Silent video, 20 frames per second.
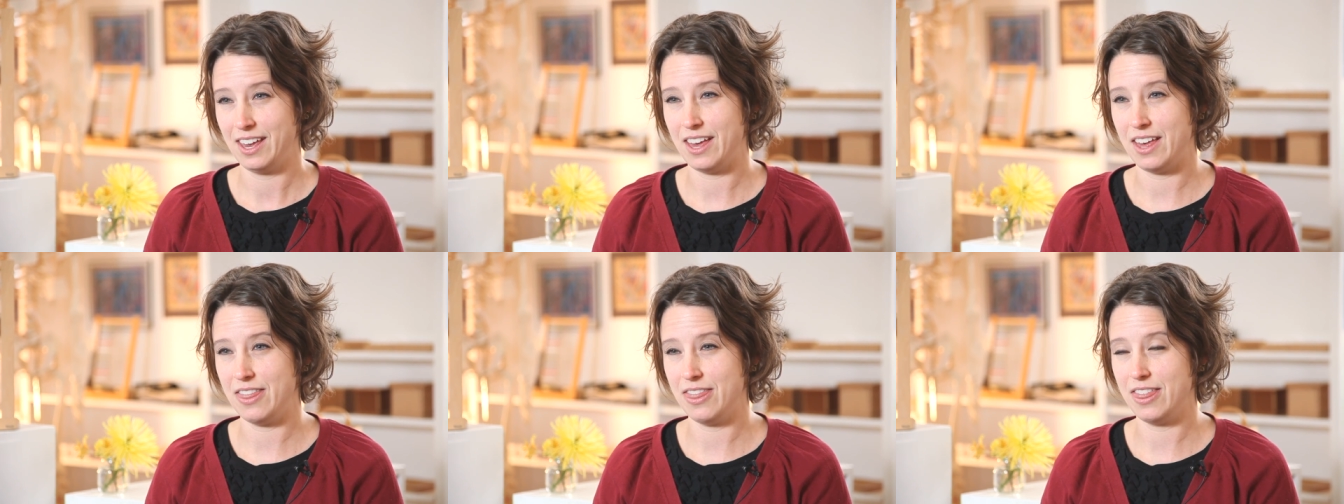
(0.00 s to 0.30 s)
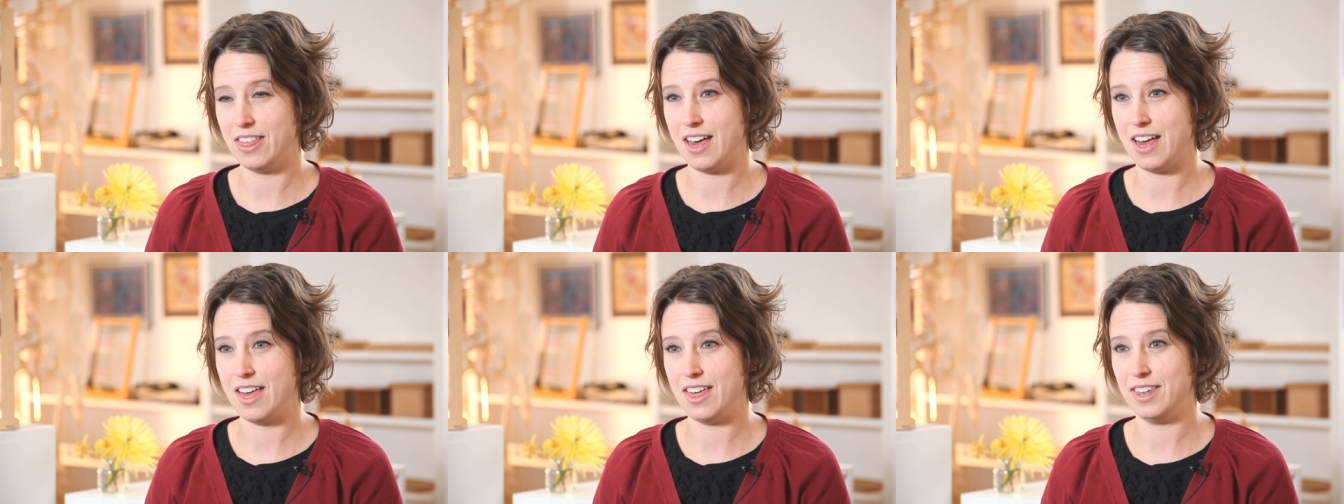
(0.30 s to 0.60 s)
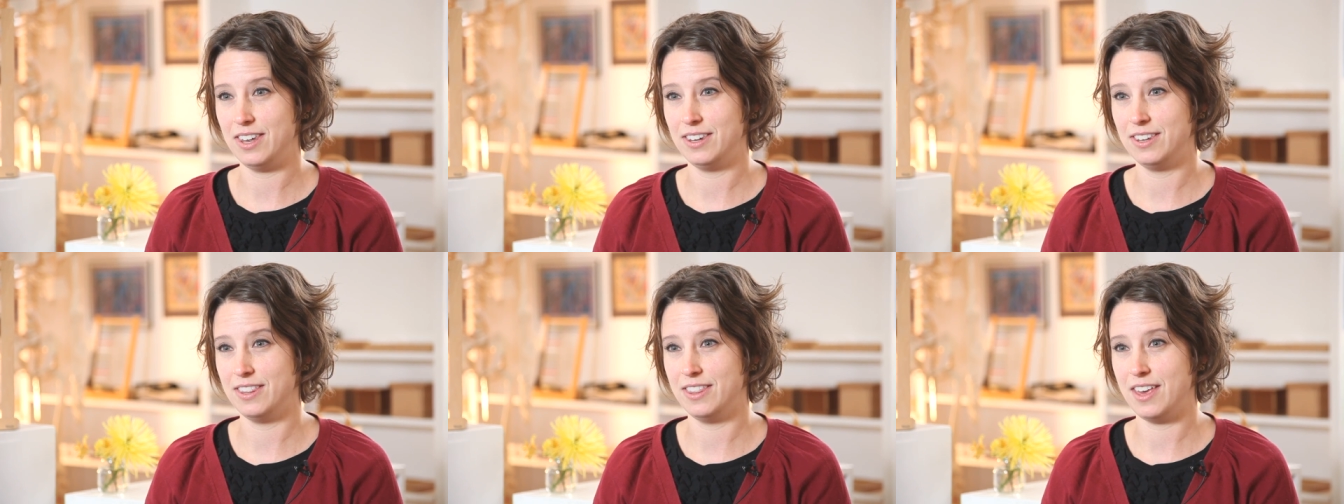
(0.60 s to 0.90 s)
and
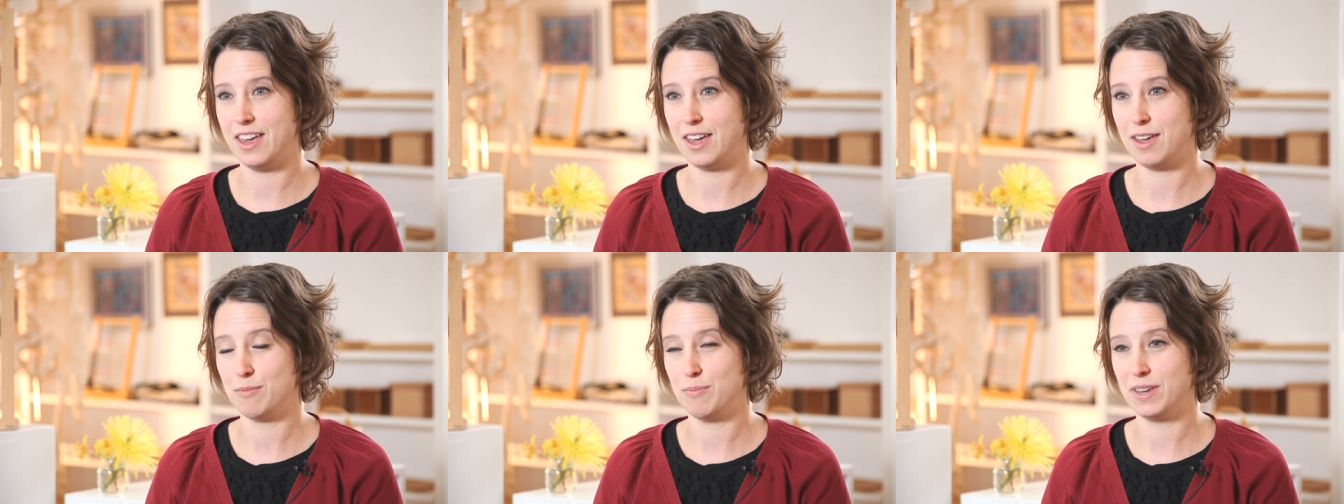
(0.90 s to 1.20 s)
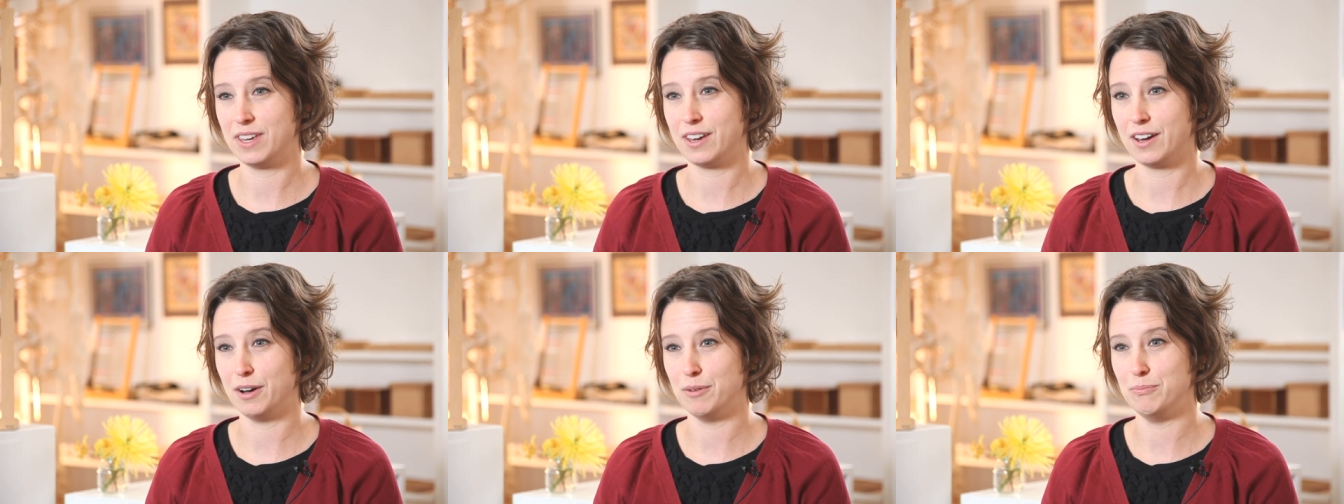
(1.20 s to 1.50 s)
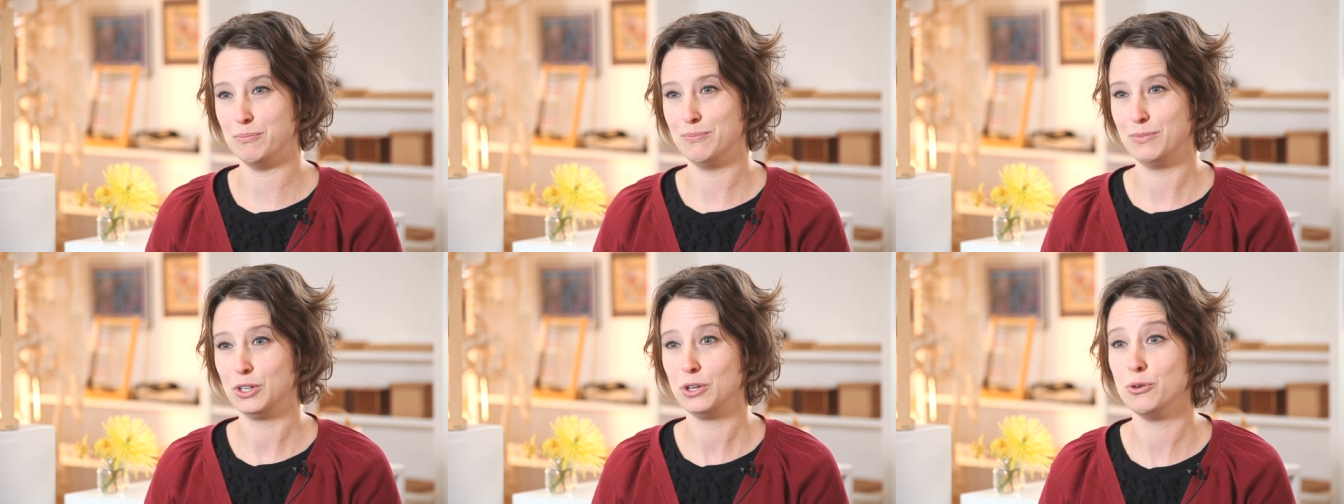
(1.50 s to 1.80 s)
then they
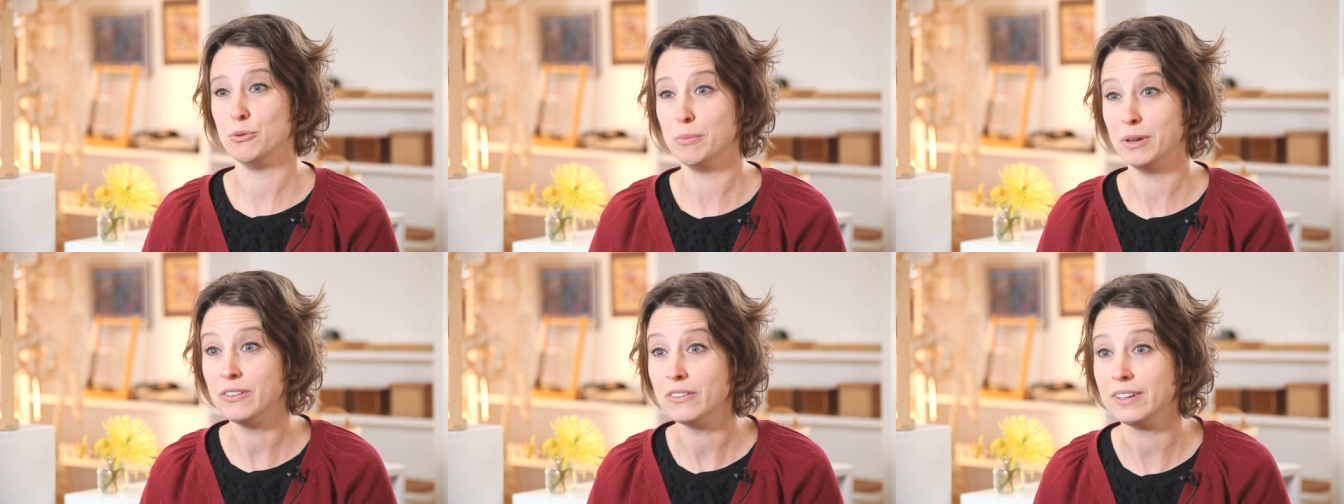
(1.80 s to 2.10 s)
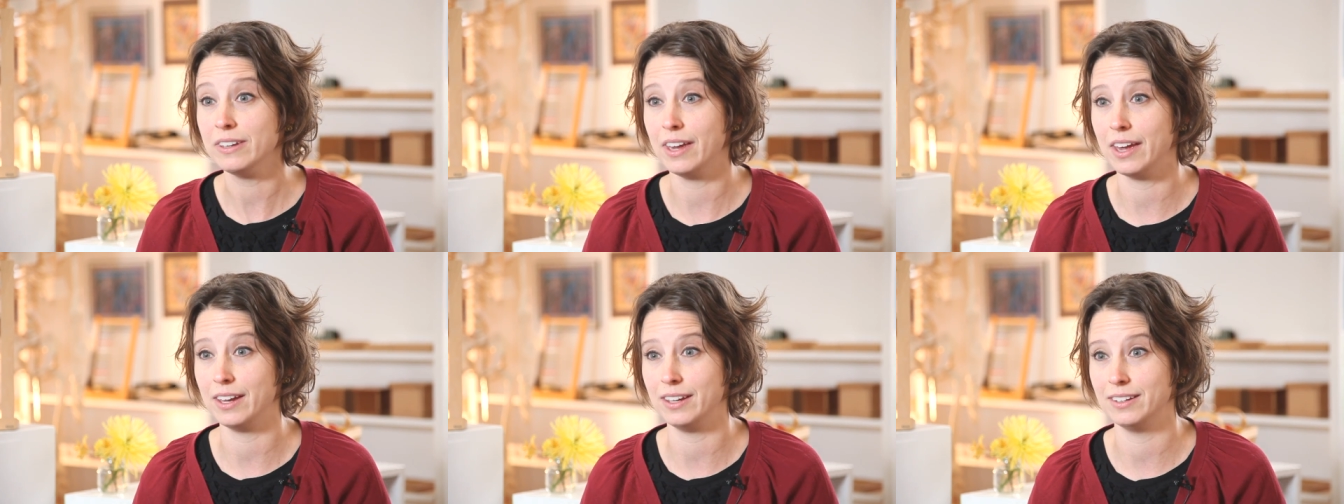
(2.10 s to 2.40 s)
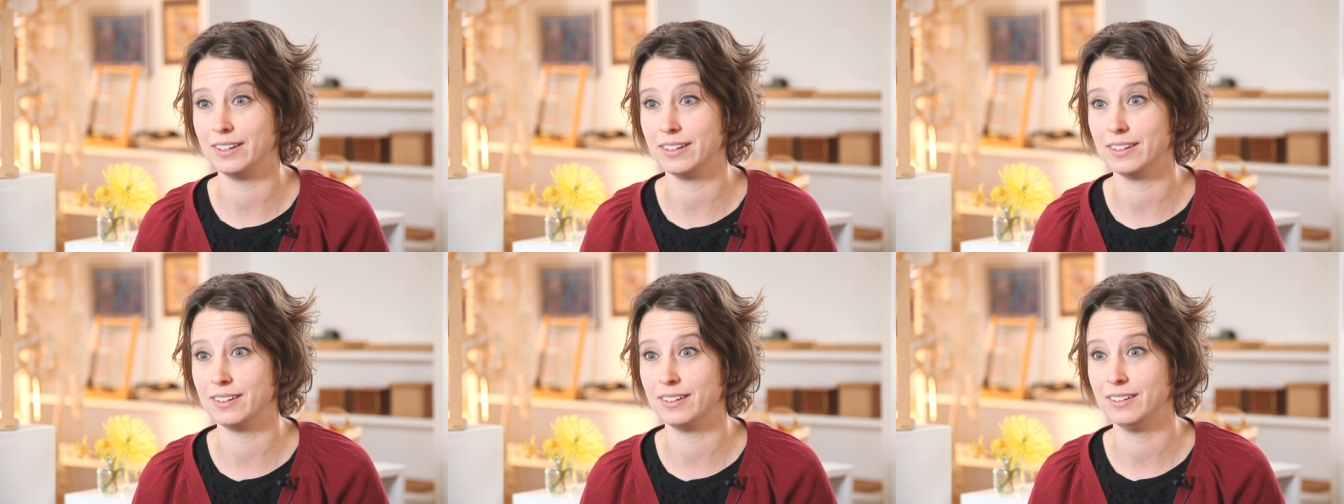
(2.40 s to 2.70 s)
become
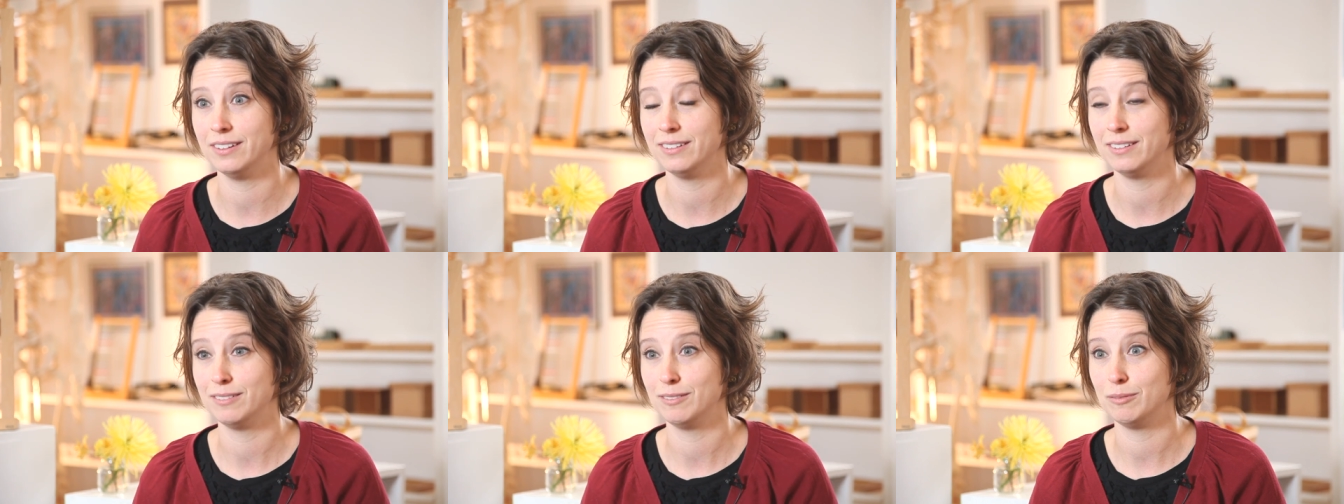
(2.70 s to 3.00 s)
humiliated